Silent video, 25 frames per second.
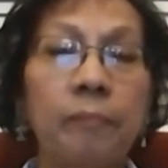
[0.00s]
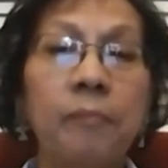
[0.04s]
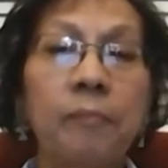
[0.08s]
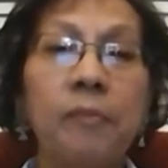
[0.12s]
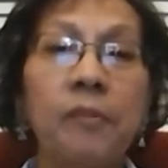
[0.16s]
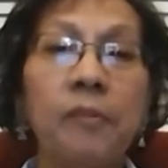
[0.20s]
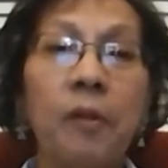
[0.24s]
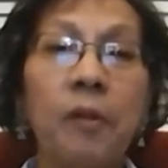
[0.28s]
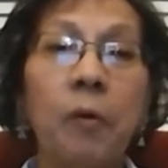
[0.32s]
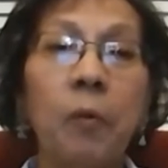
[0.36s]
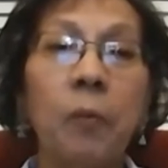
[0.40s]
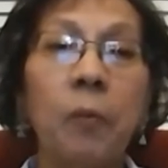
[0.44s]

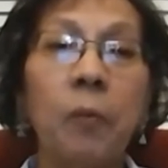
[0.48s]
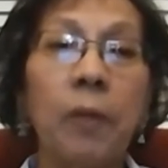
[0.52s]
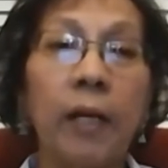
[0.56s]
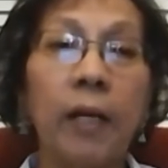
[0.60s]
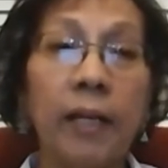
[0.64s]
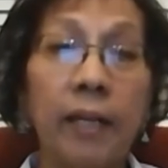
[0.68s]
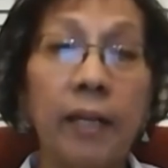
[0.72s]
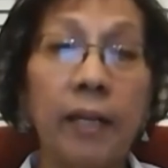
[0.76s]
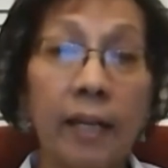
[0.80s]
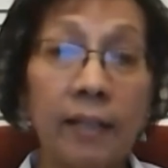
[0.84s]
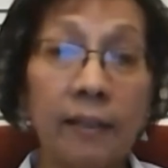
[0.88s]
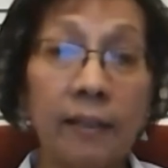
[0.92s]
So
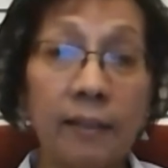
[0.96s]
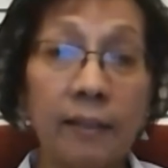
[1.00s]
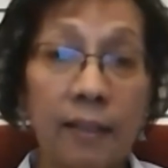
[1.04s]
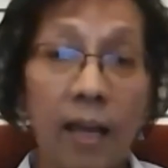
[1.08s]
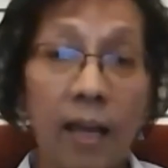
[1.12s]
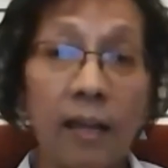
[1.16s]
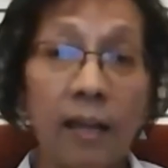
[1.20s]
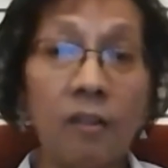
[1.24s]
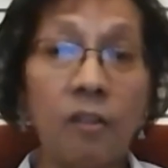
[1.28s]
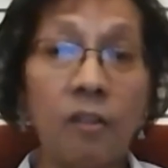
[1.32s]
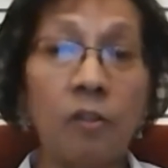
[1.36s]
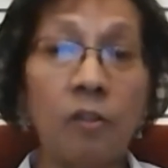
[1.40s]
again,
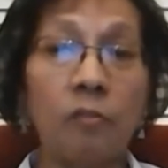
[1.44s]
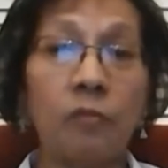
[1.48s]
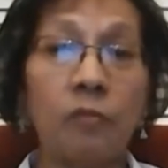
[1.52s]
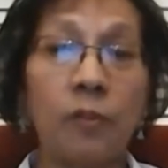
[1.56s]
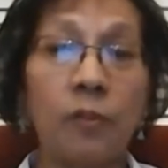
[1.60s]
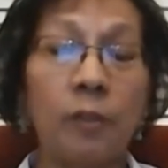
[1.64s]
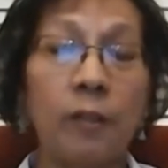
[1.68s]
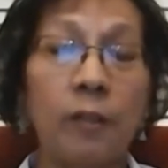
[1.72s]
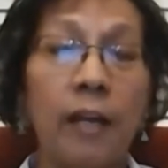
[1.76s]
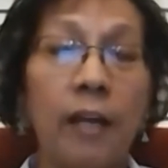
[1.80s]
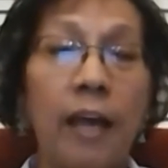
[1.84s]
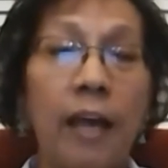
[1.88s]
thank you
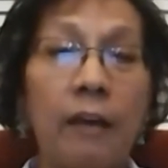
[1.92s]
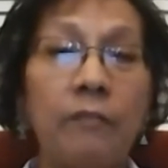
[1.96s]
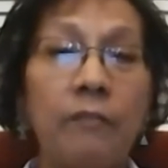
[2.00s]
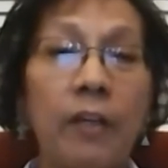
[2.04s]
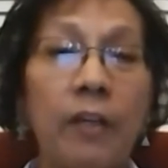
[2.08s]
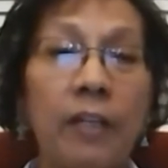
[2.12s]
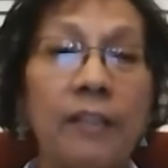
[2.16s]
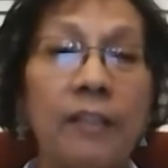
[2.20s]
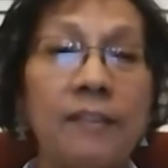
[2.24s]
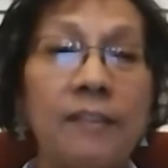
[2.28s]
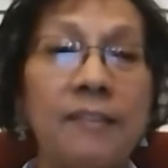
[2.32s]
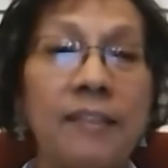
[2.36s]
for
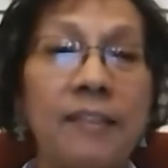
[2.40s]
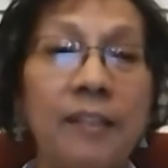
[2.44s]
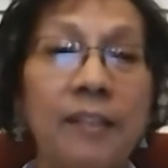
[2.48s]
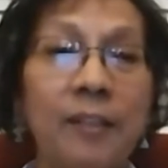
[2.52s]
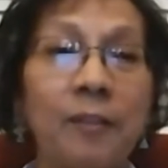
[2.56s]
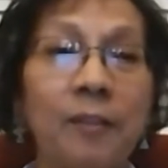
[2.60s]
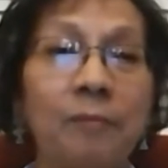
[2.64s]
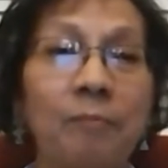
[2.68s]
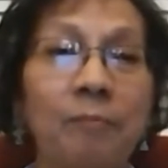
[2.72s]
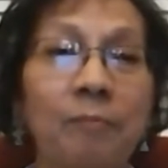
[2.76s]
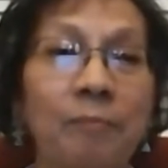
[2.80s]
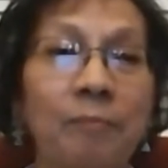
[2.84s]
having us here.